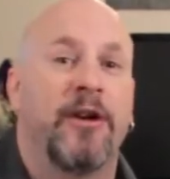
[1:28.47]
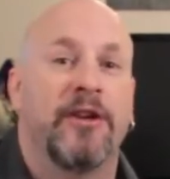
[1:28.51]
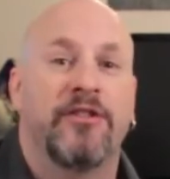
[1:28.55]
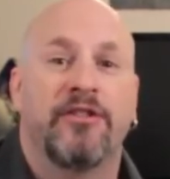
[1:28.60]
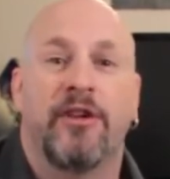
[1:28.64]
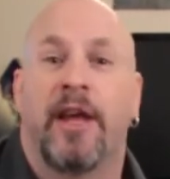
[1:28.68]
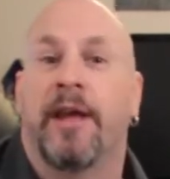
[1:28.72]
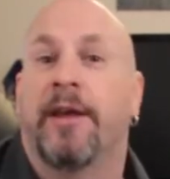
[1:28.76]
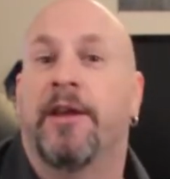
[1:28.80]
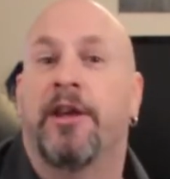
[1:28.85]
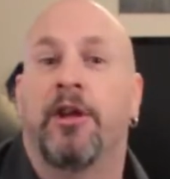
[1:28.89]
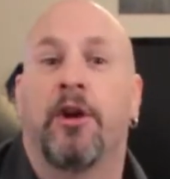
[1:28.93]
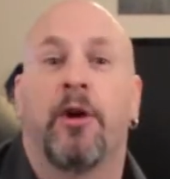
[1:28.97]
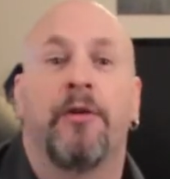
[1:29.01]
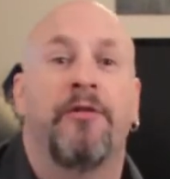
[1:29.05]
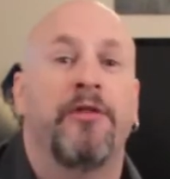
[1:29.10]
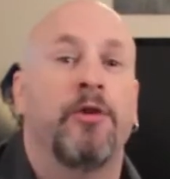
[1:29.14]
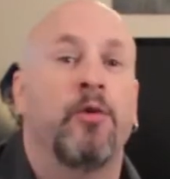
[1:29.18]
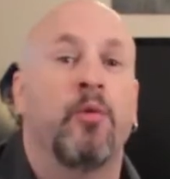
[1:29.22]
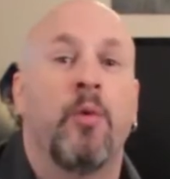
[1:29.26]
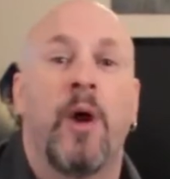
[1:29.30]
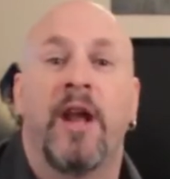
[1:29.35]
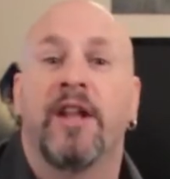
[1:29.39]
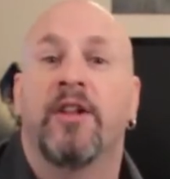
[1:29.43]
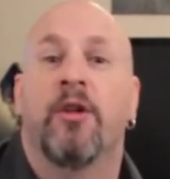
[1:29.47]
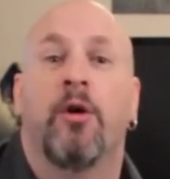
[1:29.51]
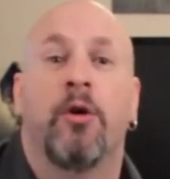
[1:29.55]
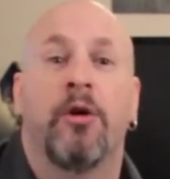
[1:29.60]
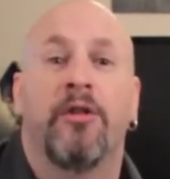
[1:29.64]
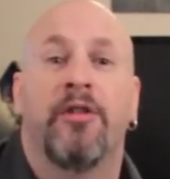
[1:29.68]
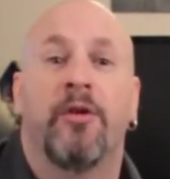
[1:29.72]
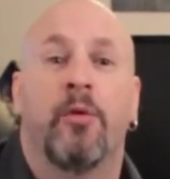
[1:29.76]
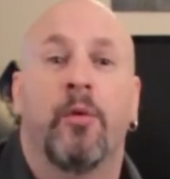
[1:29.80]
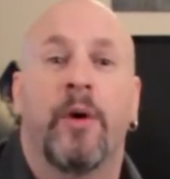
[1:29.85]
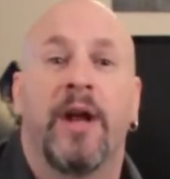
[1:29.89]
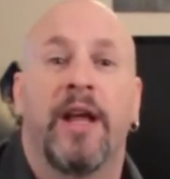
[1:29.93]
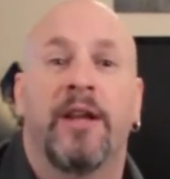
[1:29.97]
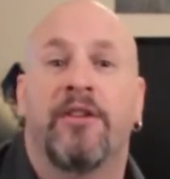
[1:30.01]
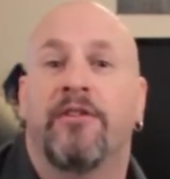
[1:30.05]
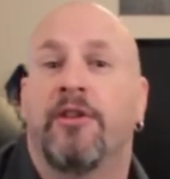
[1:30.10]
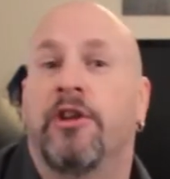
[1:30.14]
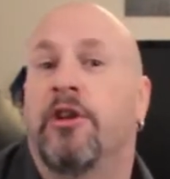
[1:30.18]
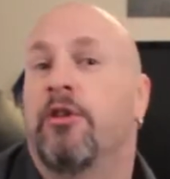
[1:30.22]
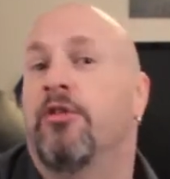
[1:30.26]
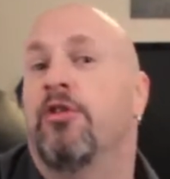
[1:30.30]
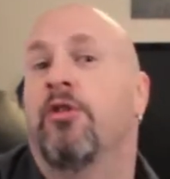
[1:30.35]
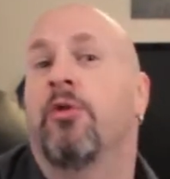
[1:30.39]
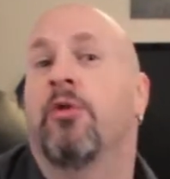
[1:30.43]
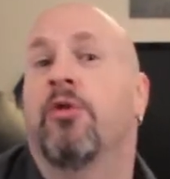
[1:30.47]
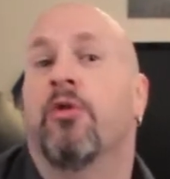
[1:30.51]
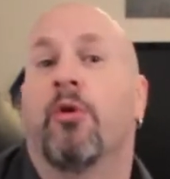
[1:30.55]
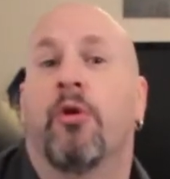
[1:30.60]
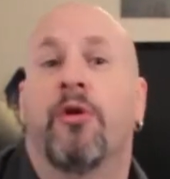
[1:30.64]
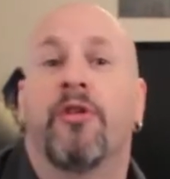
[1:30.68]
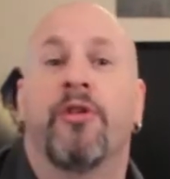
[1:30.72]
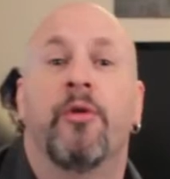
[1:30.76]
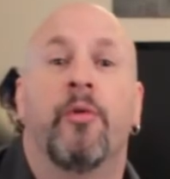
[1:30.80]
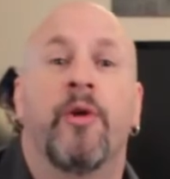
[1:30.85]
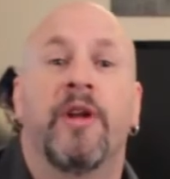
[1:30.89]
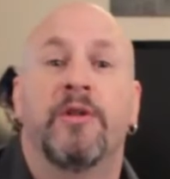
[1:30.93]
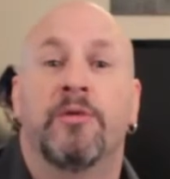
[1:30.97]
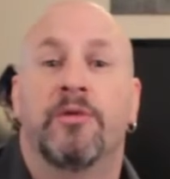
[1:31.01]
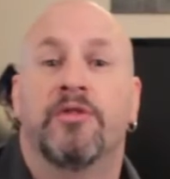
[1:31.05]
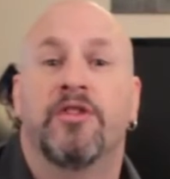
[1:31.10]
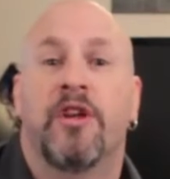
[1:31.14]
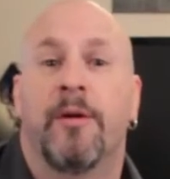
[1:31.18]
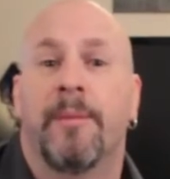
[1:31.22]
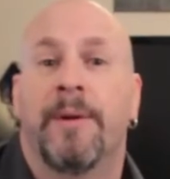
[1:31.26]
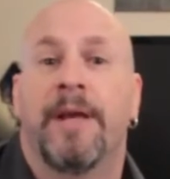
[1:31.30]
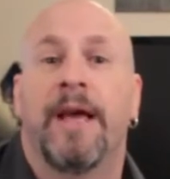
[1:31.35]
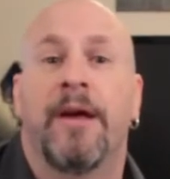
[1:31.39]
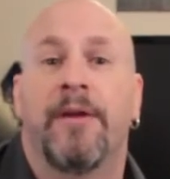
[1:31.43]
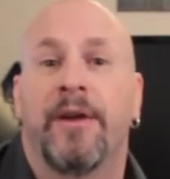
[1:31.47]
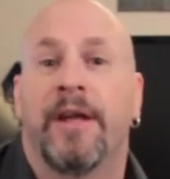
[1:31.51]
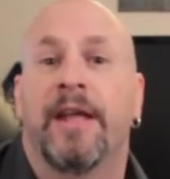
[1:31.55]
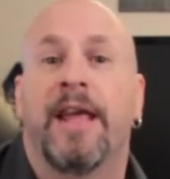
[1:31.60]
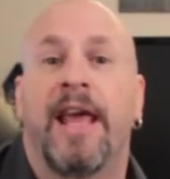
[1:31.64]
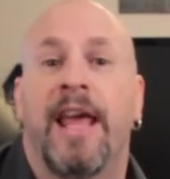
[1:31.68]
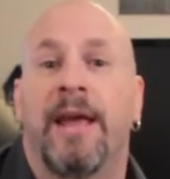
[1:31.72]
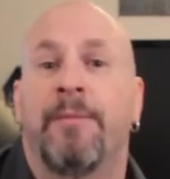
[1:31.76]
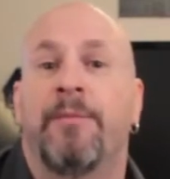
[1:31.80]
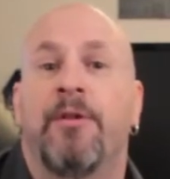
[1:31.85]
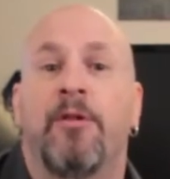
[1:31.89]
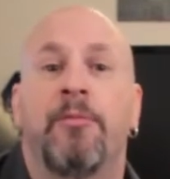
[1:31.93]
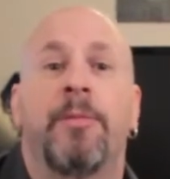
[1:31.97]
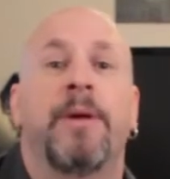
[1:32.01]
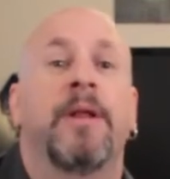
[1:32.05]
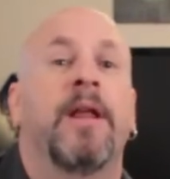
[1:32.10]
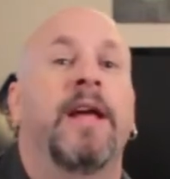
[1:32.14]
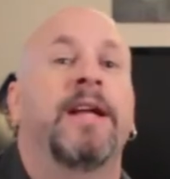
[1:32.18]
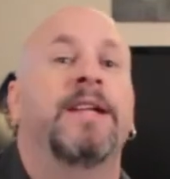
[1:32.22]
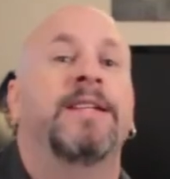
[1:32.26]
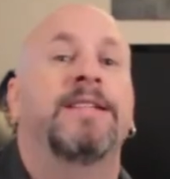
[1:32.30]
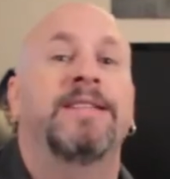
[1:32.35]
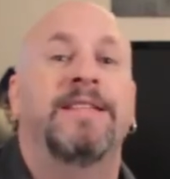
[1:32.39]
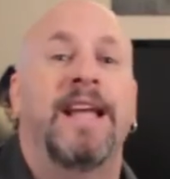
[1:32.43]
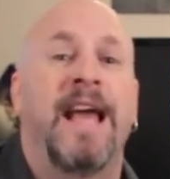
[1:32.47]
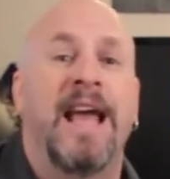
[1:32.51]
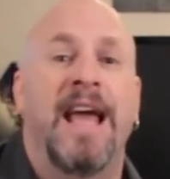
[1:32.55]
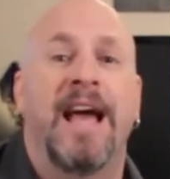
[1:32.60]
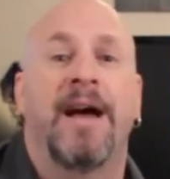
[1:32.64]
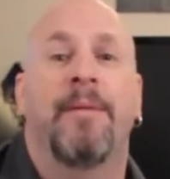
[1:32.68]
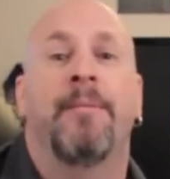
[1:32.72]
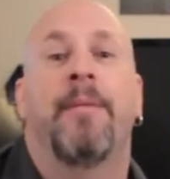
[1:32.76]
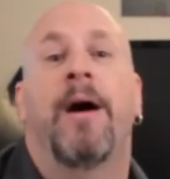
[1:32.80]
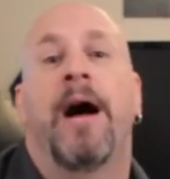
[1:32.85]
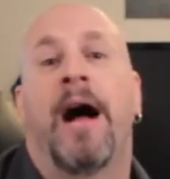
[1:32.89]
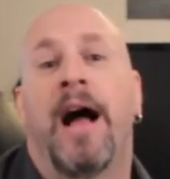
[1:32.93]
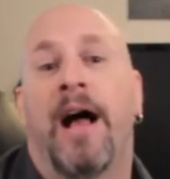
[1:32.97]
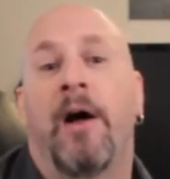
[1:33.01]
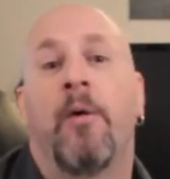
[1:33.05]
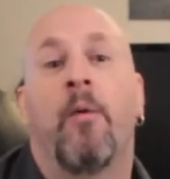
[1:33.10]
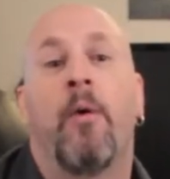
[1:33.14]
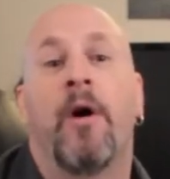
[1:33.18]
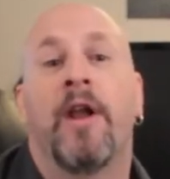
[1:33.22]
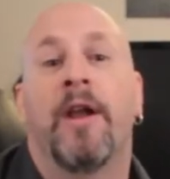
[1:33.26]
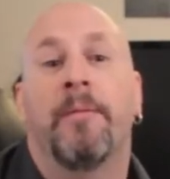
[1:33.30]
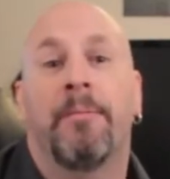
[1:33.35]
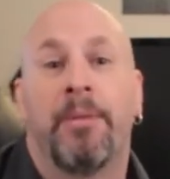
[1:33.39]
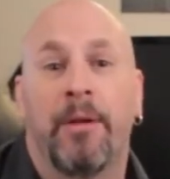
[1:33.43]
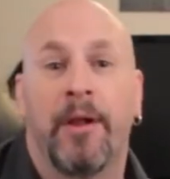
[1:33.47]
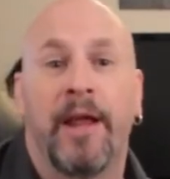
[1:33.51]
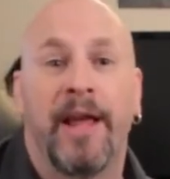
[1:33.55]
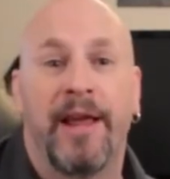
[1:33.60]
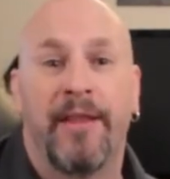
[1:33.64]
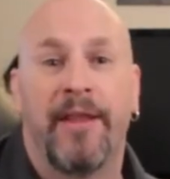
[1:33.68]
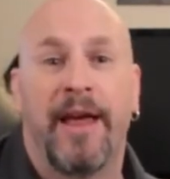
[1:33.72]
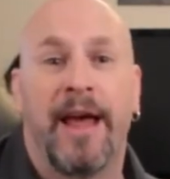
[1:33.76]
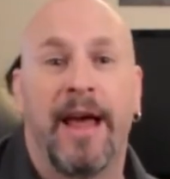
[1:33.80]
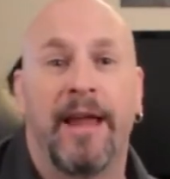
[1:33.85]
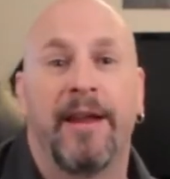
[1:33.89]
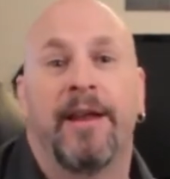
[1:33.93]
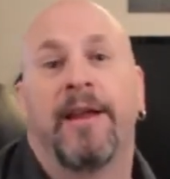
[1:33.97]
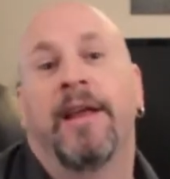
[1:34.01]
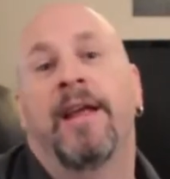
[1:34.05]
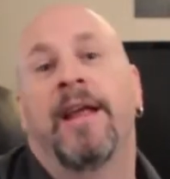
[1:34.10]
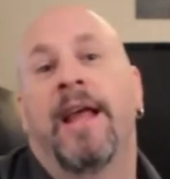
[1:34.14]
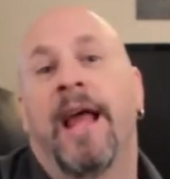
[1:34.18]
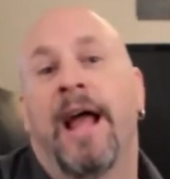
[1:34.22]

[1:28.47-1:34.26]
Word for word: It's like, you know, if you read Lord of the Rings, then you knew Lord of the Rings was coming out in a game. You'd be like, damn, I want to play that.